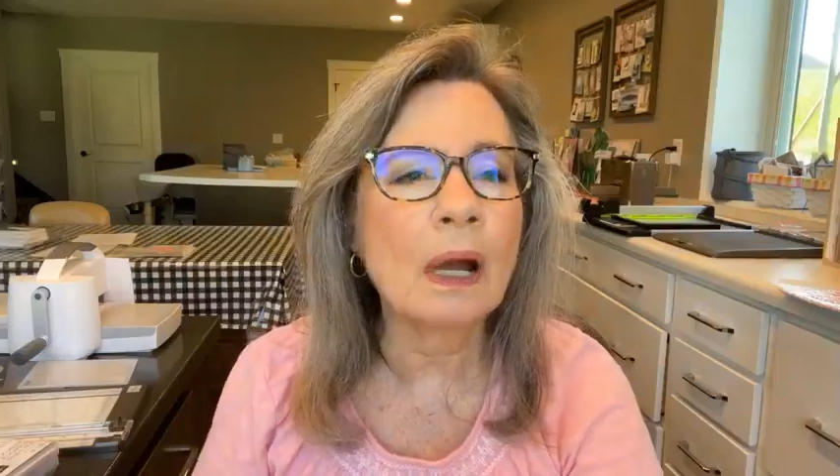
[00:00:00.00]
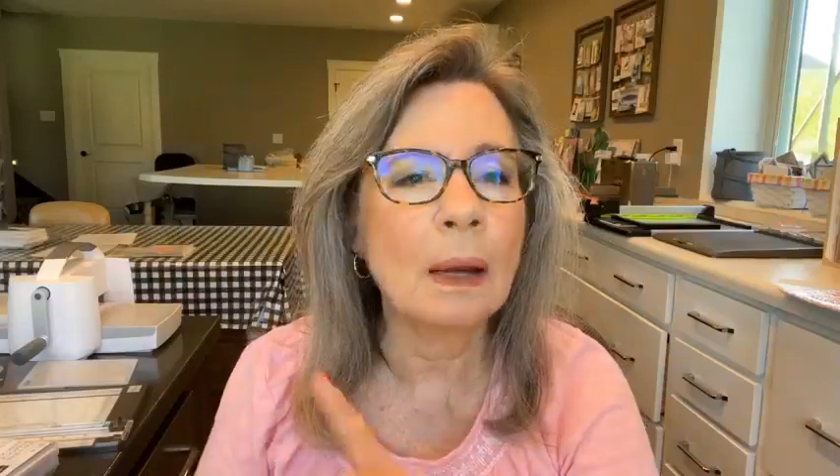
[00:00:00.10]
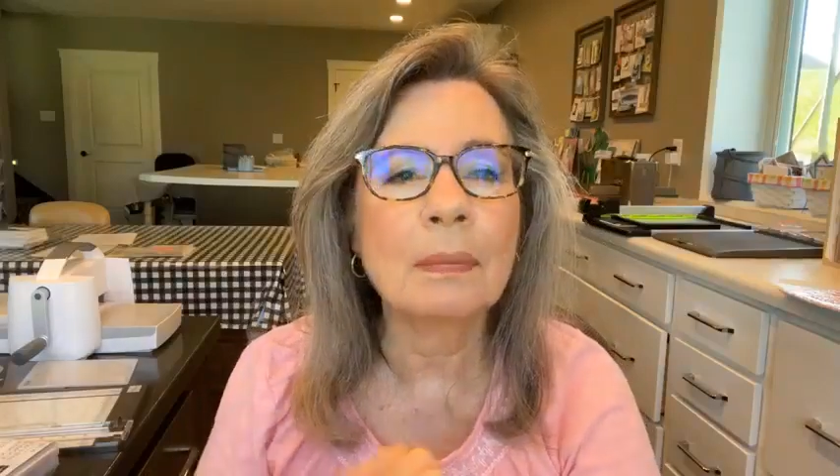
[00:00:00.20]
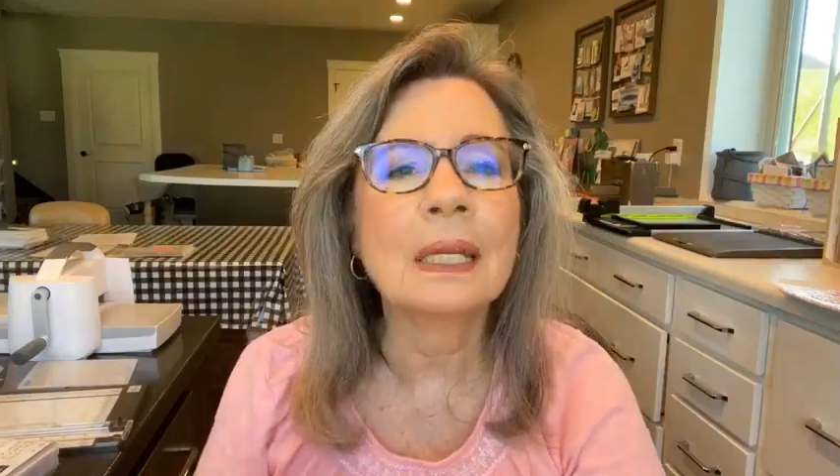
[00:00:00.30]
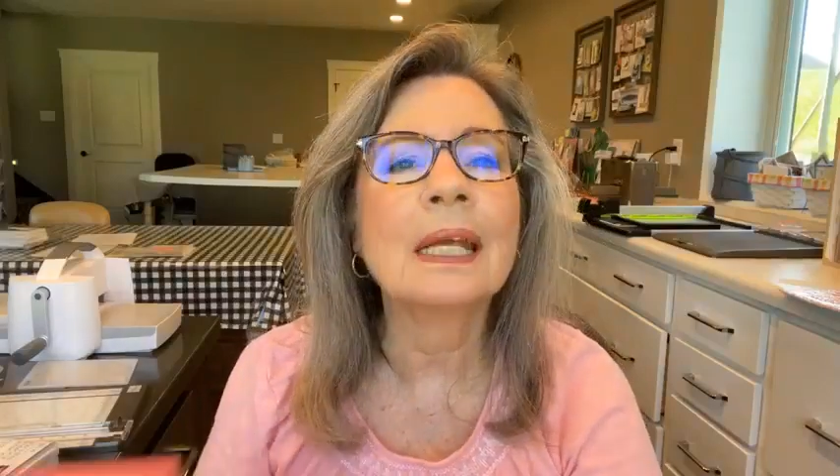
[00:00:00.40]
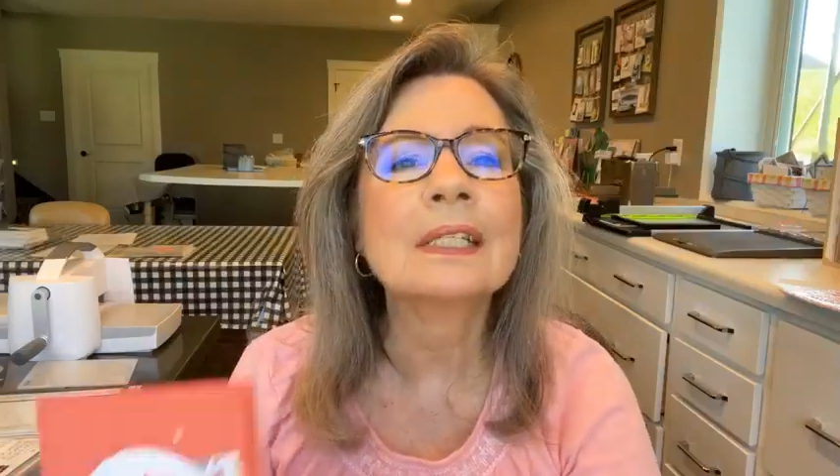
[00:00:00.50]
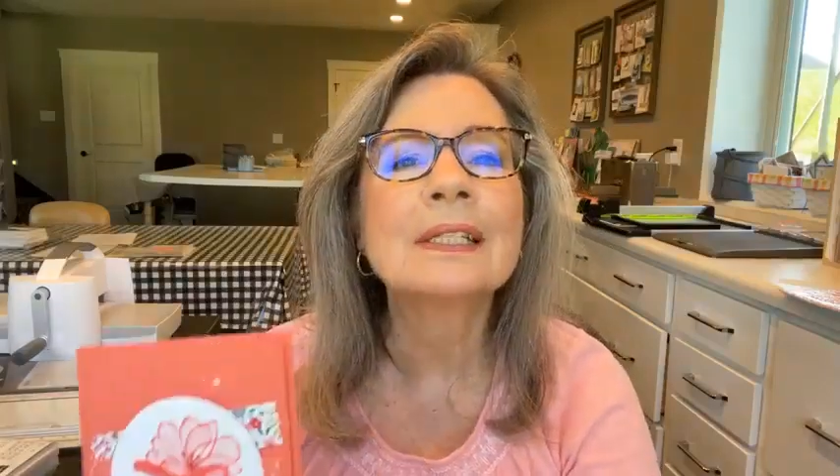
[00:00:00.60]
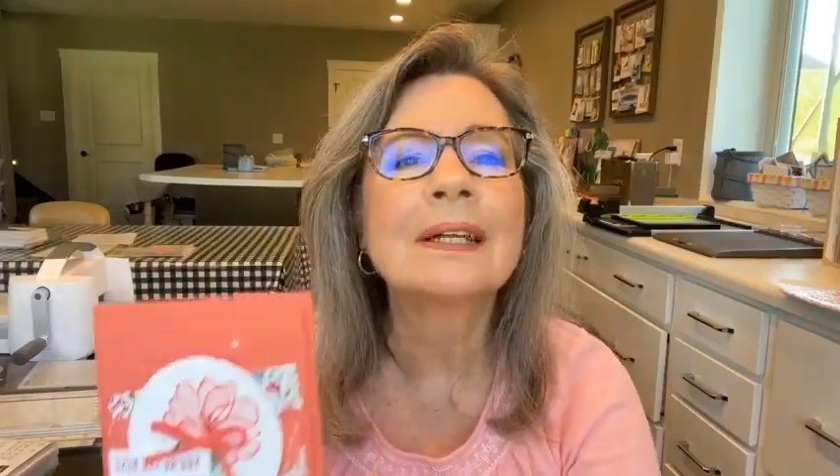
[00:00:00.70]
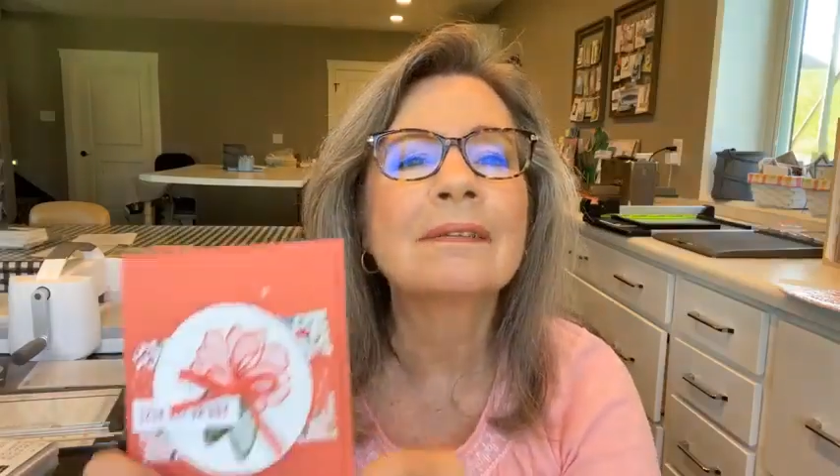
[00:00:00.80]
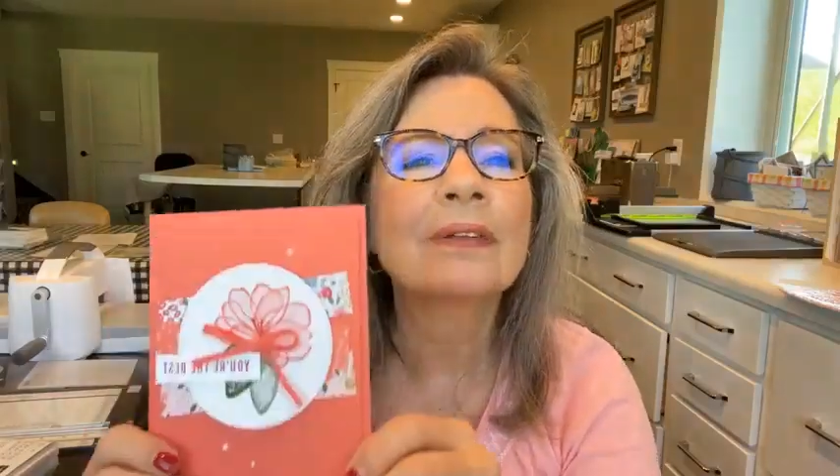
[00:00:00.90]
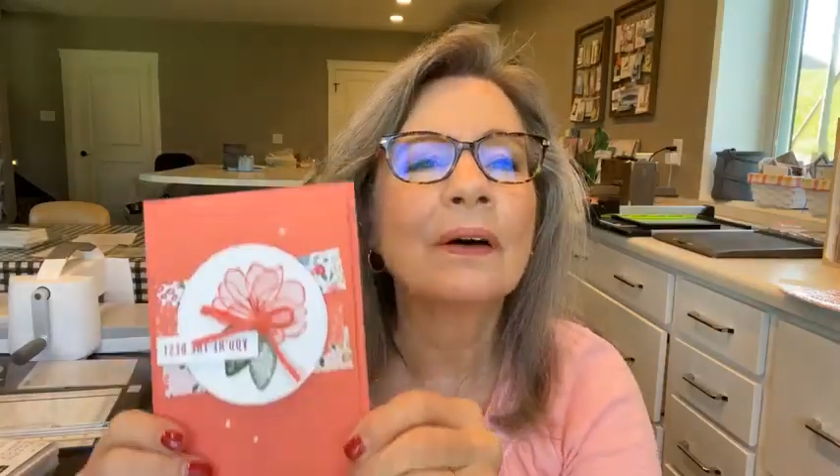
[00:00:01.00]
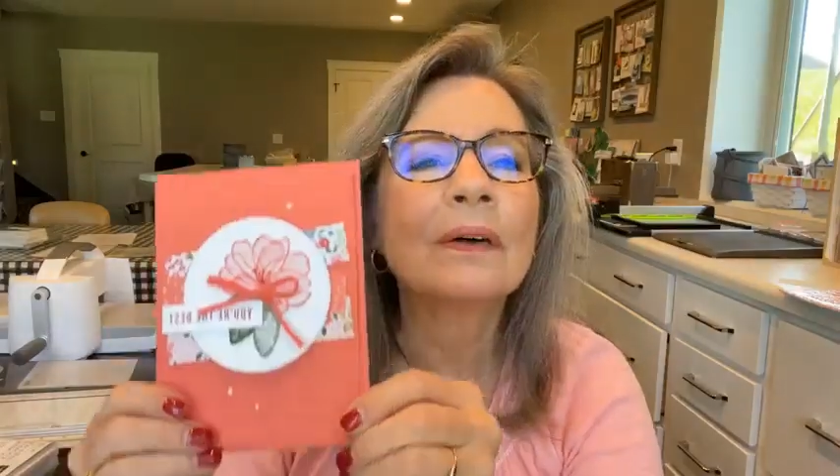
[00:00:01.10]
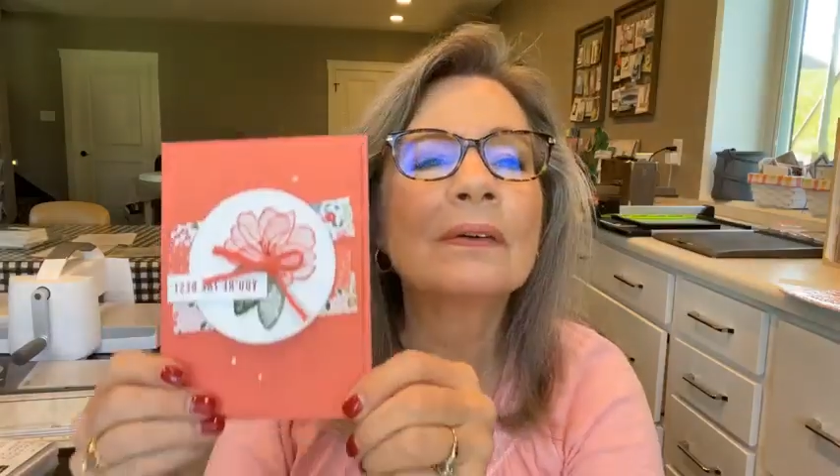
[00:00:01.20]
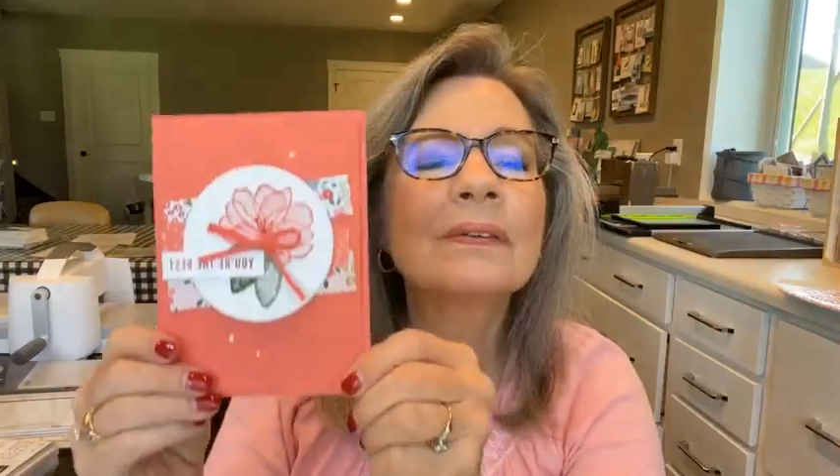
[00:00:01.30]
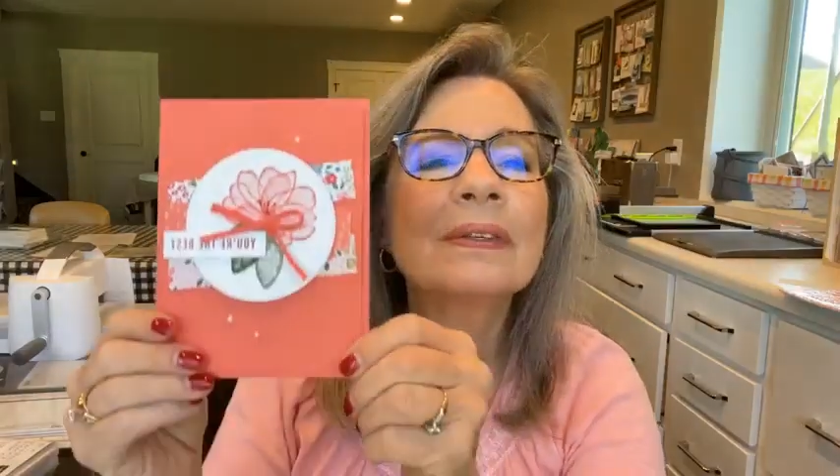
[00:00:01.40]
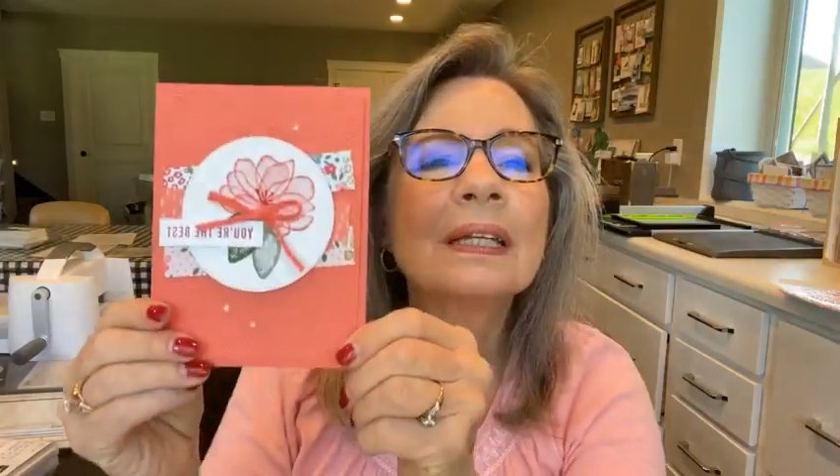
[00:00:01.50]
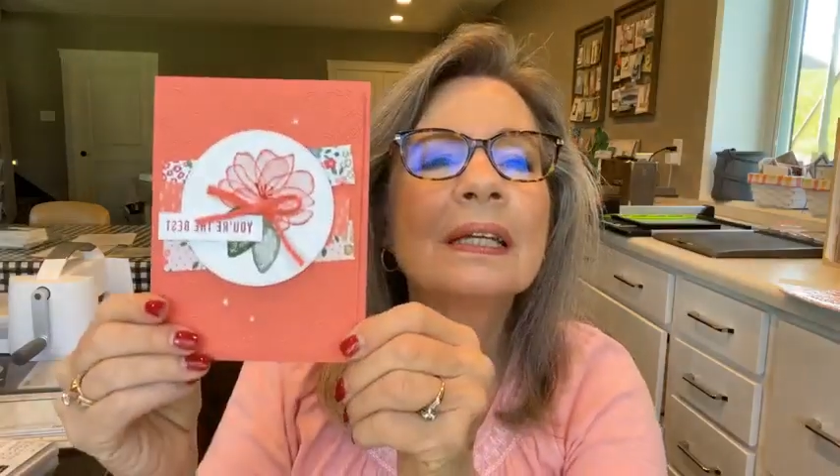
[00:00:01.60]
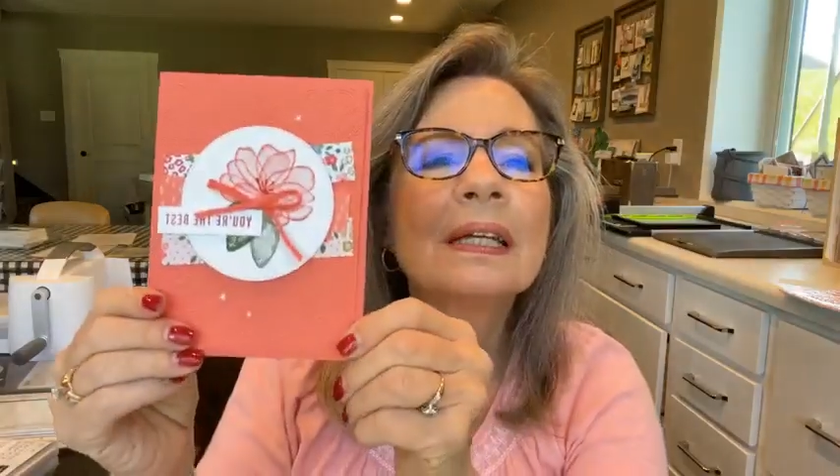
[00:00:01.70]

combination of those.